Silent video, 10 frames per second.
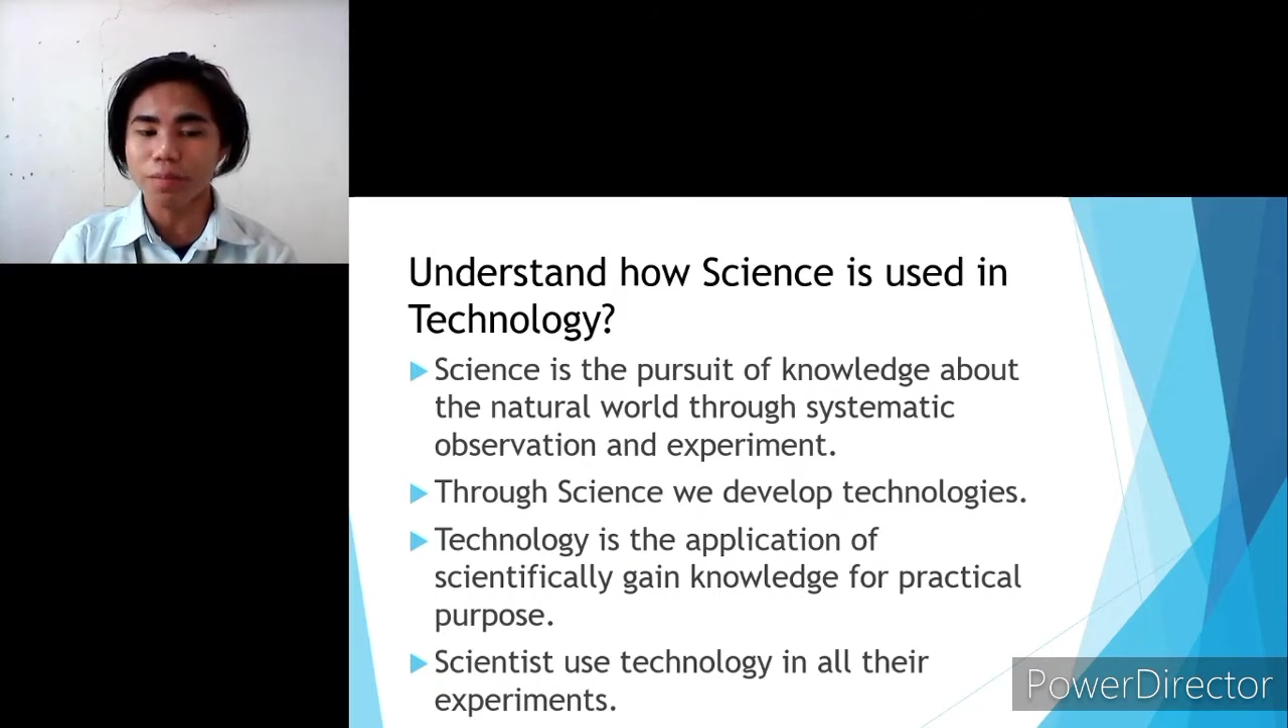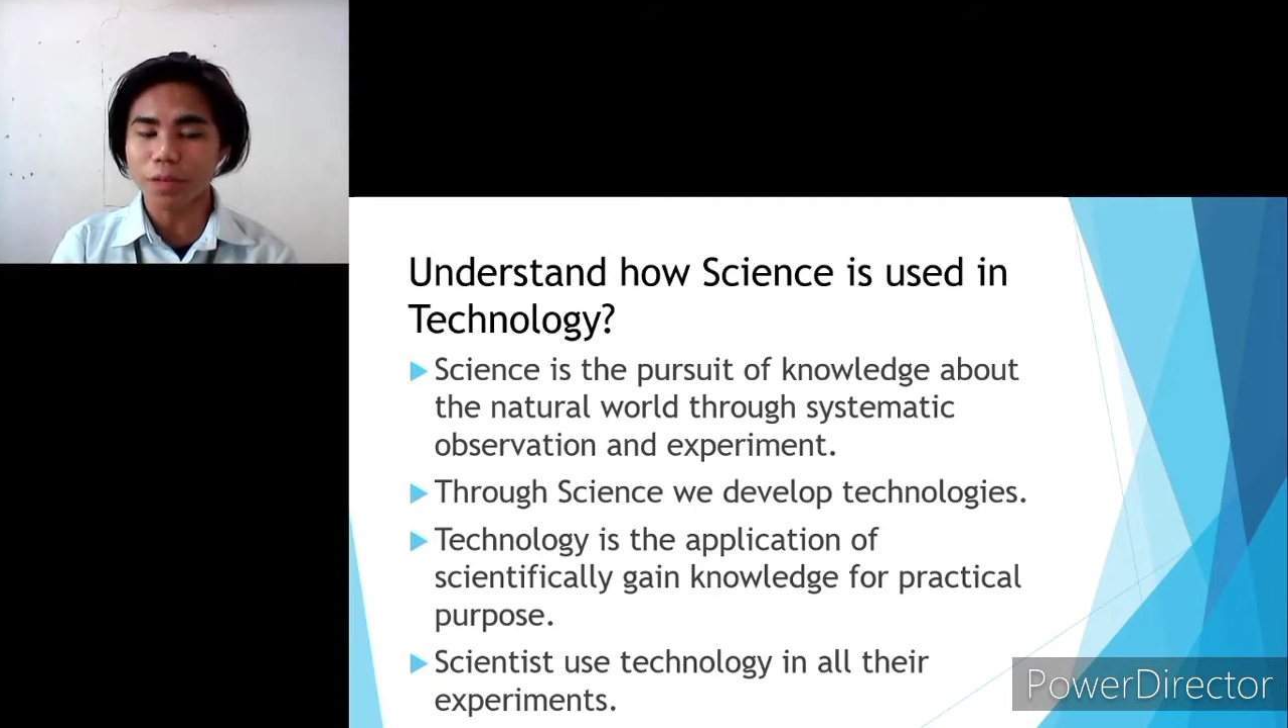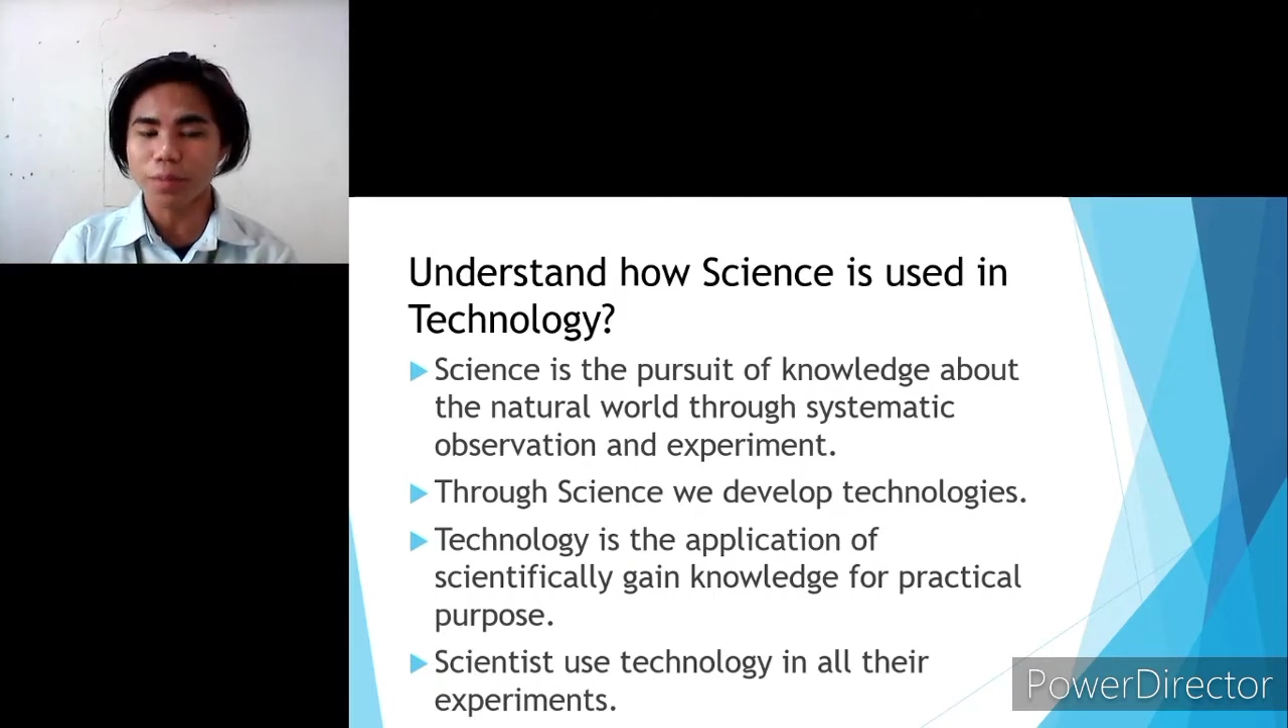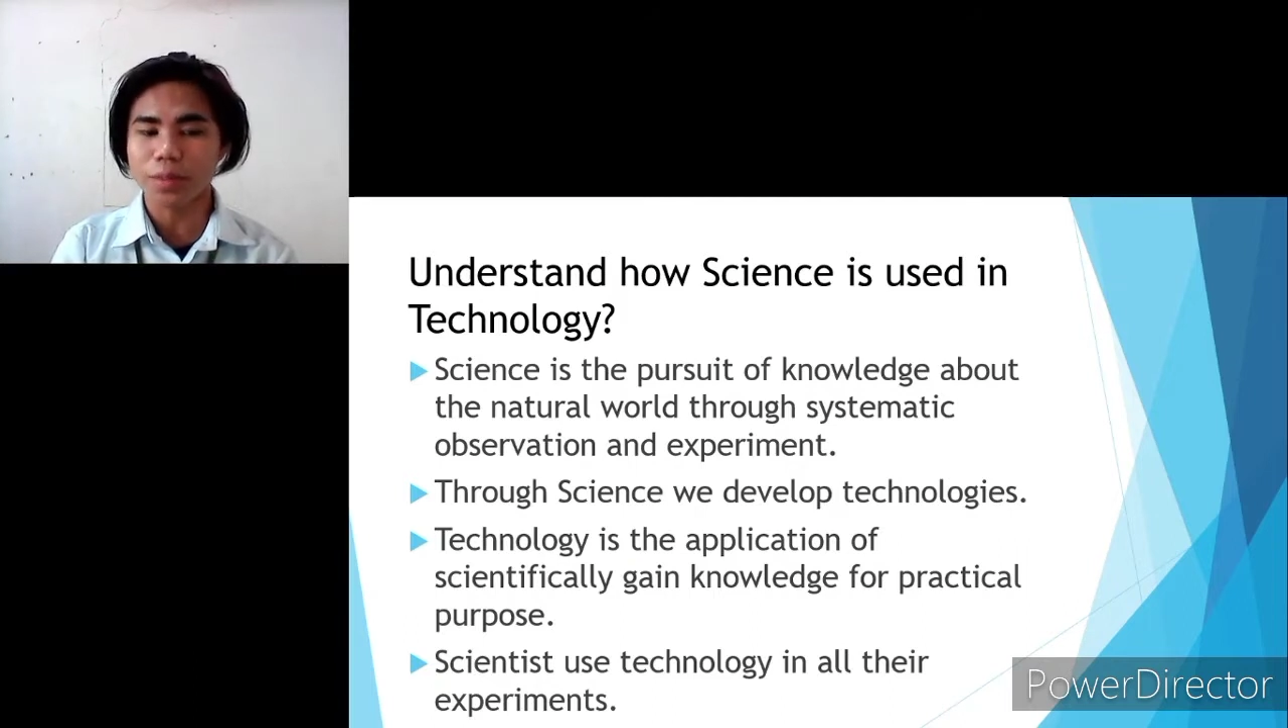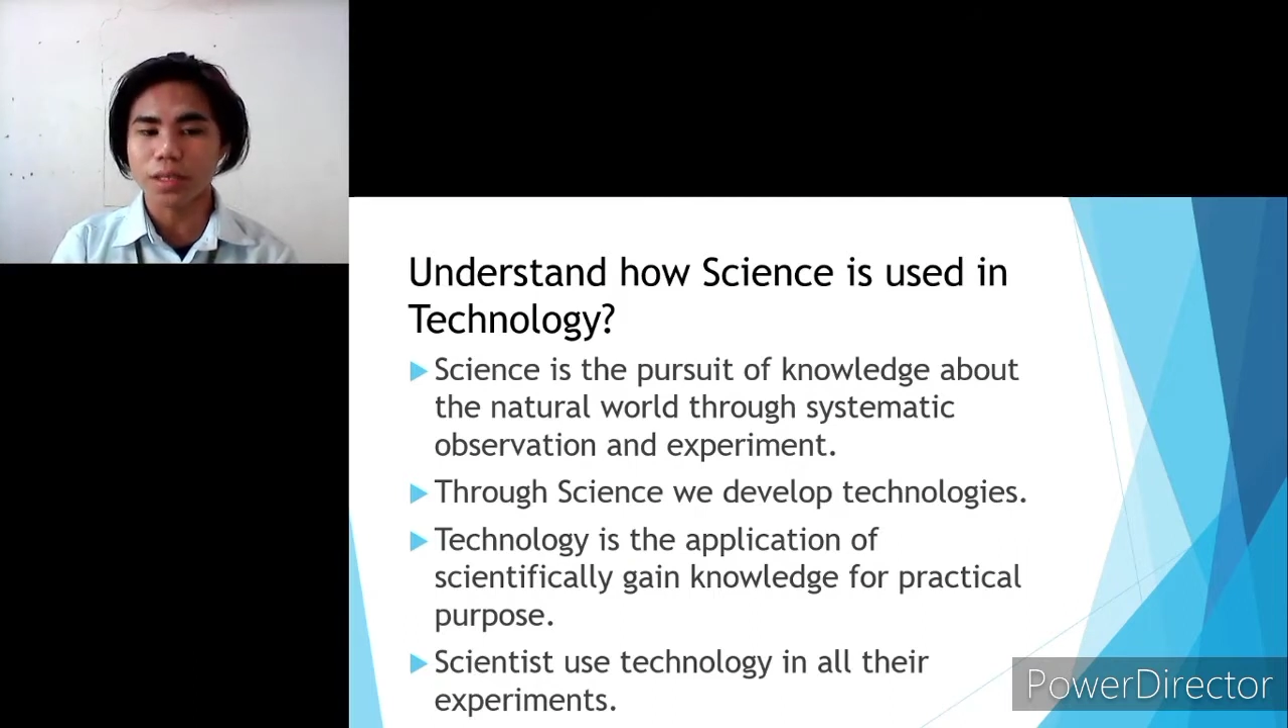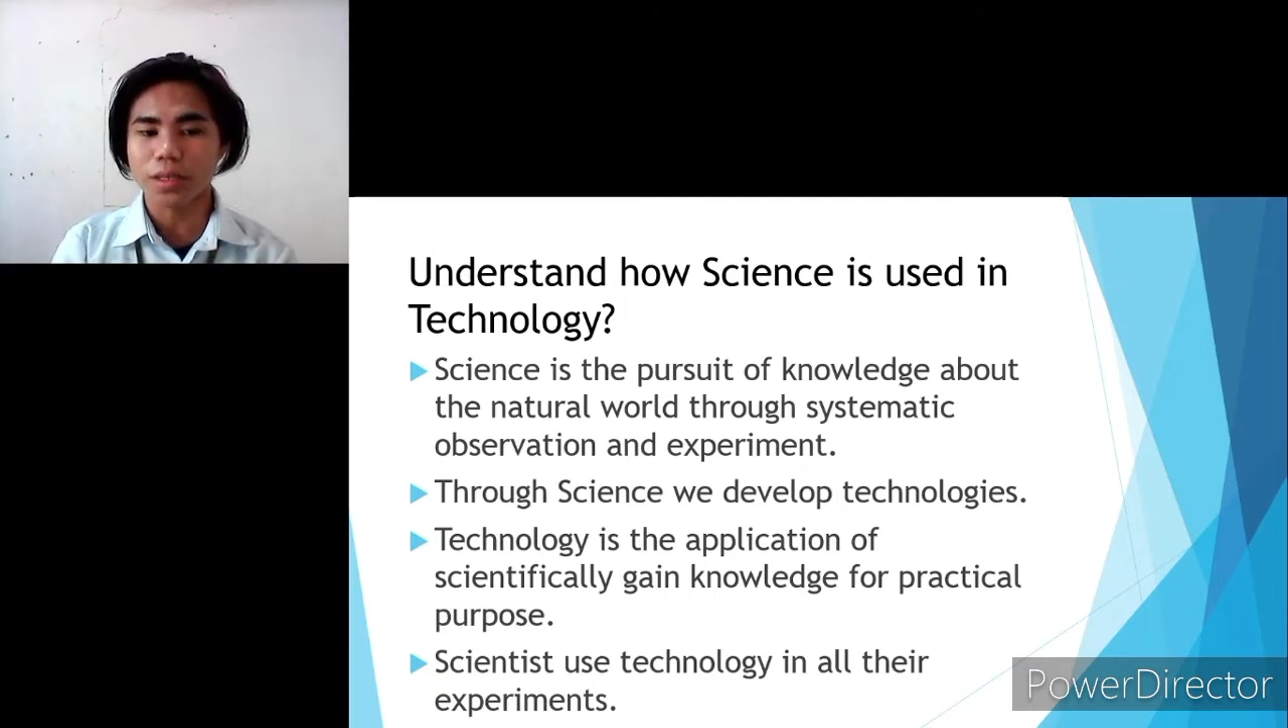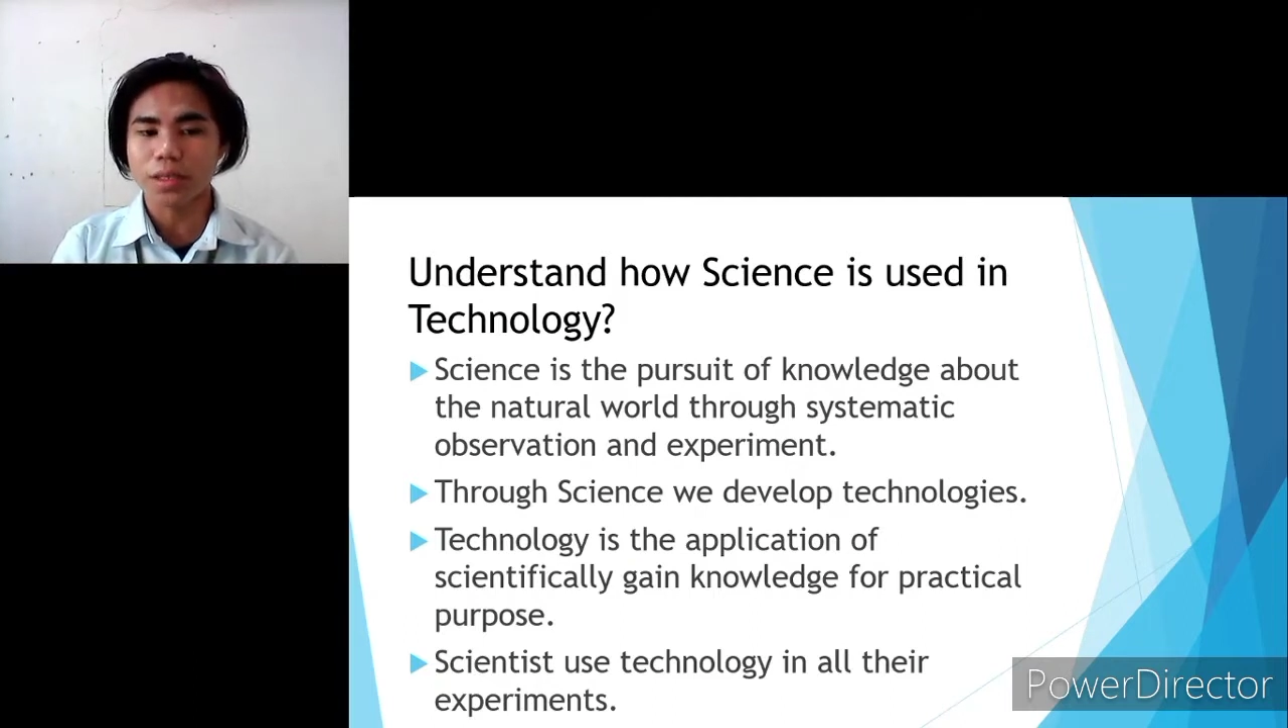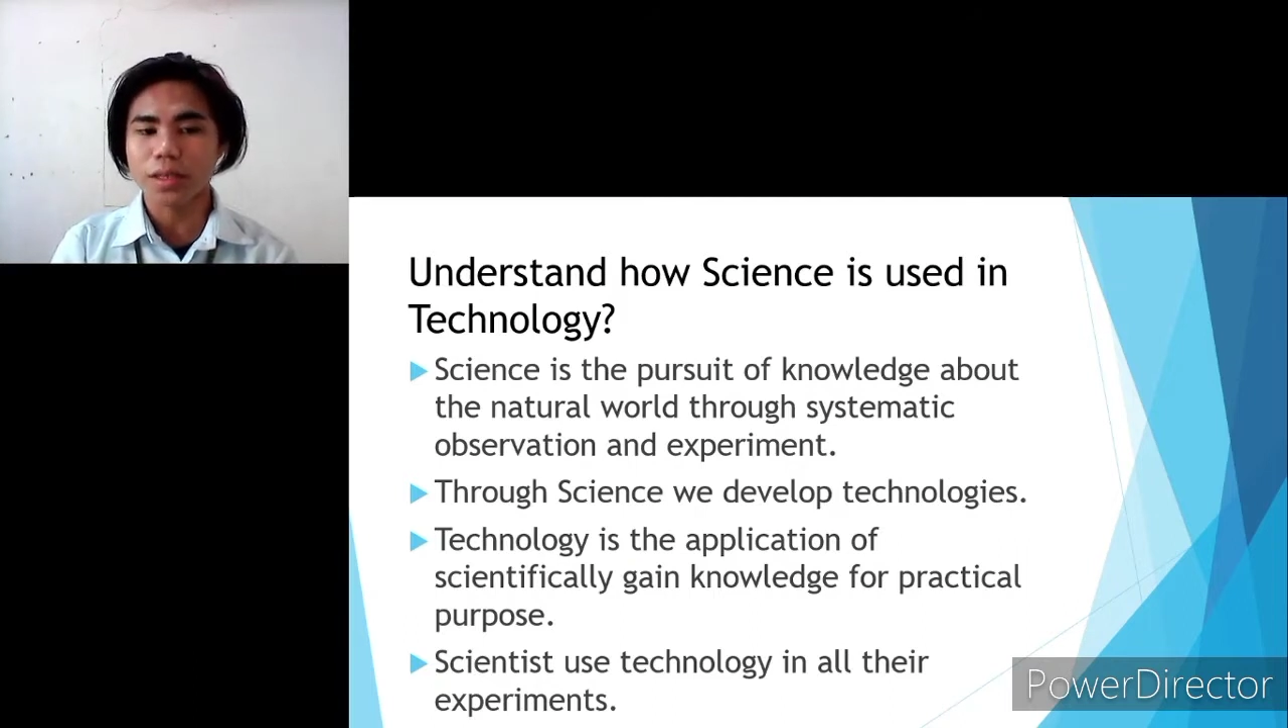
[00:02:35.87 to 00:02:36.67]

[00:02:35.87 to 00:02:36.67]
purpose.